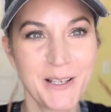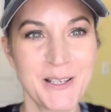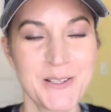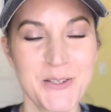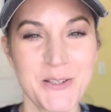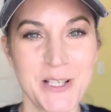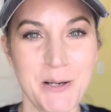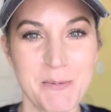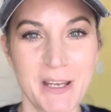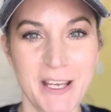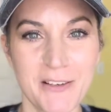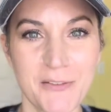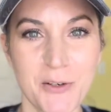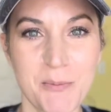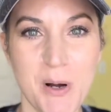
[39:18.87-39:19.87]
just coming
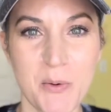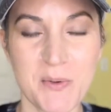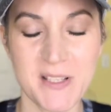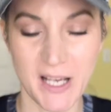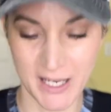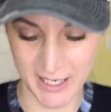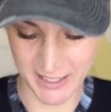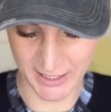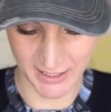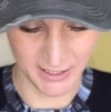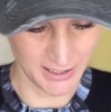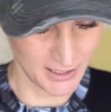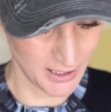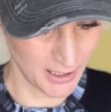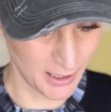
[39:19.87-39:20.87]
in from outside.
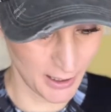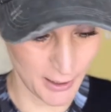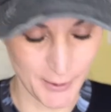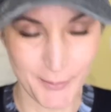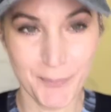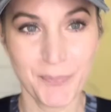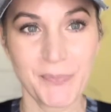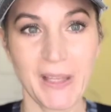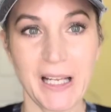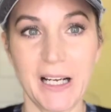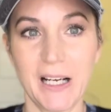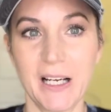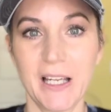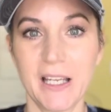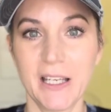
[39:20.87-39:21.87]

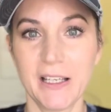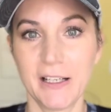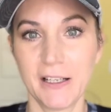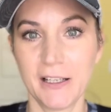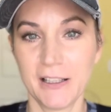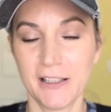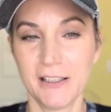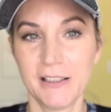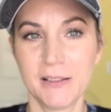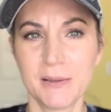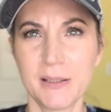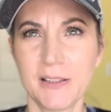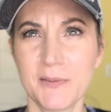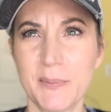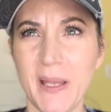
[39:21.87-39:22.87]
I
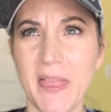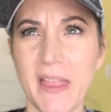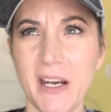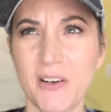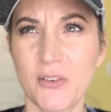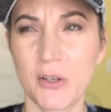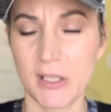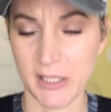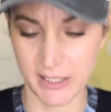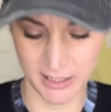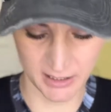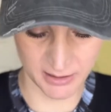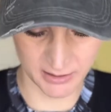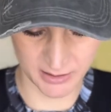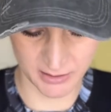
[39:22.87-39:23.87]
been there for
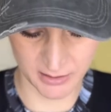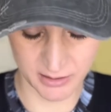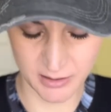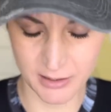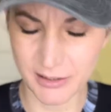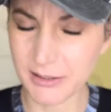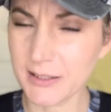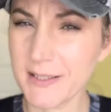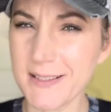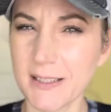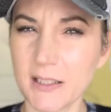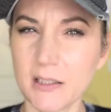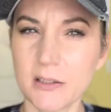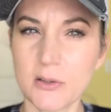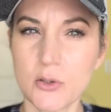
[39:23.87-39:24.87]
like just a
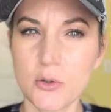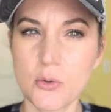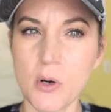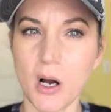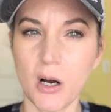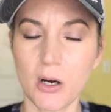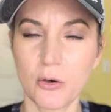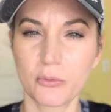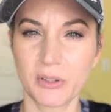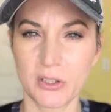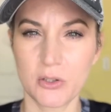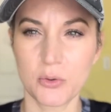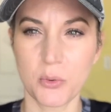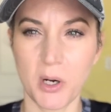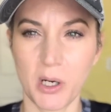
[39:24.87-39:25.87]
little over
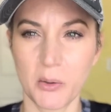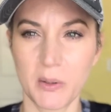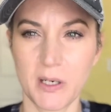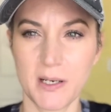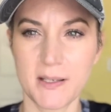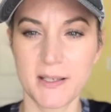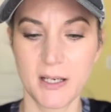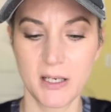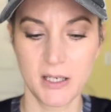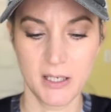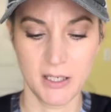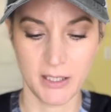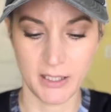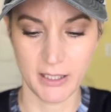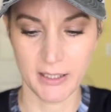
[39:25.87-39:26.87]
2 hours,
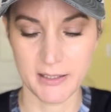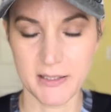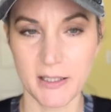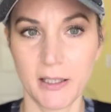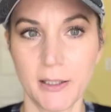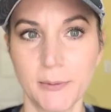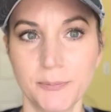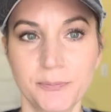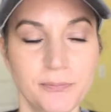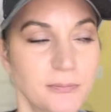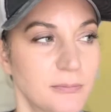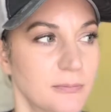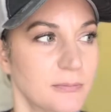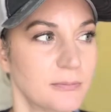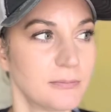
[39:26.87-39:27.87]
and
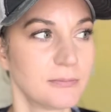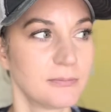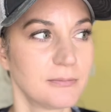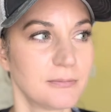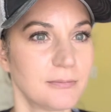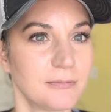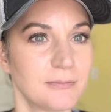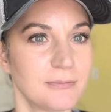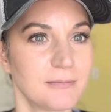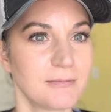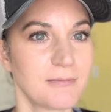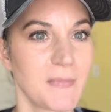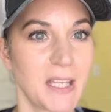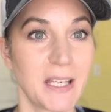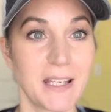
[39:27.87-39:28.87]

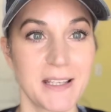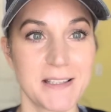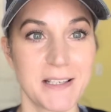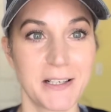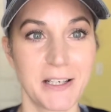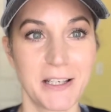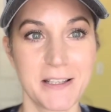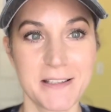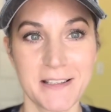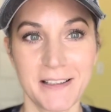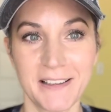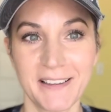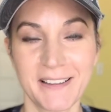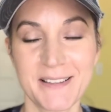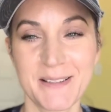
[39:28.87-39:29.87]
the kids are
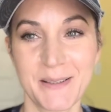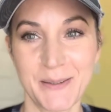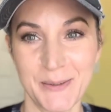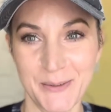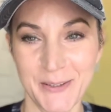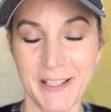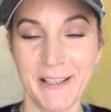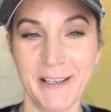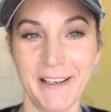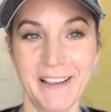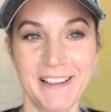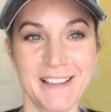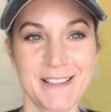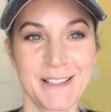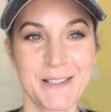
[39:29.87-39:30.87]
inside, so yeah,
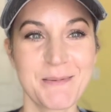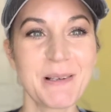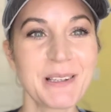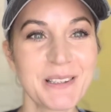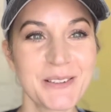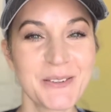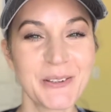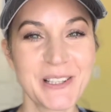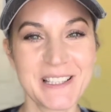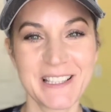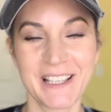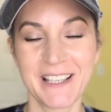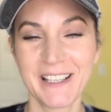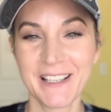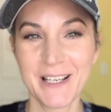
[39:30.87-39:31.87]
it's gonna be a little
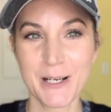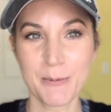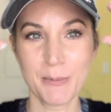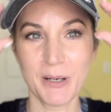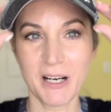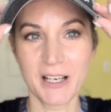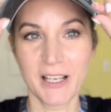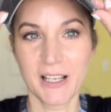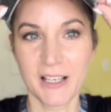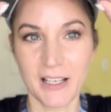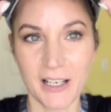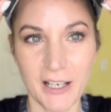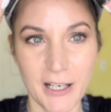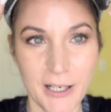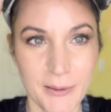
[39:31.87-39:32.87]
noisy. But
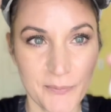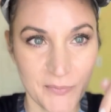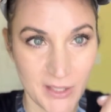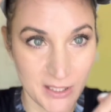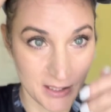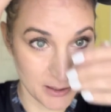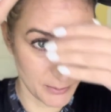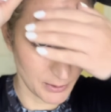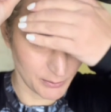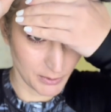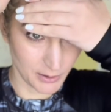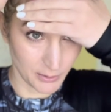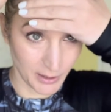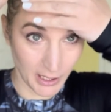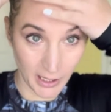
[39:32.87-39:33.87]
this is what we're
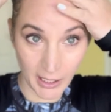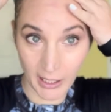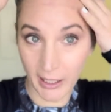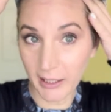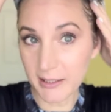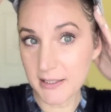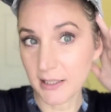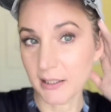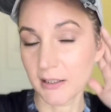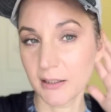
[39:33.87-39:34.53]
looking at